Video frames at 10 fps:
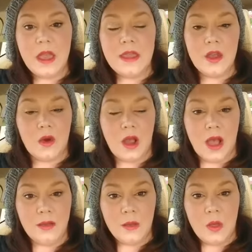
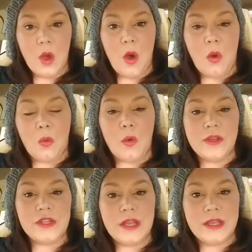Era,
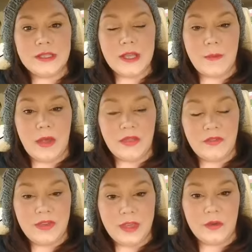which is a month
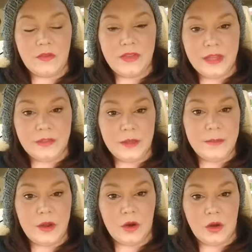of healing
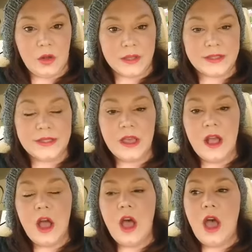miracles.
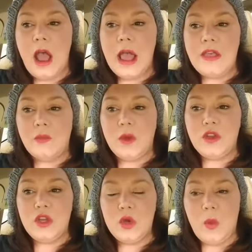
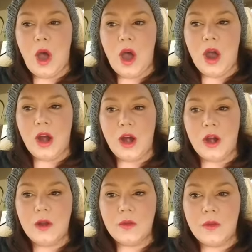When you are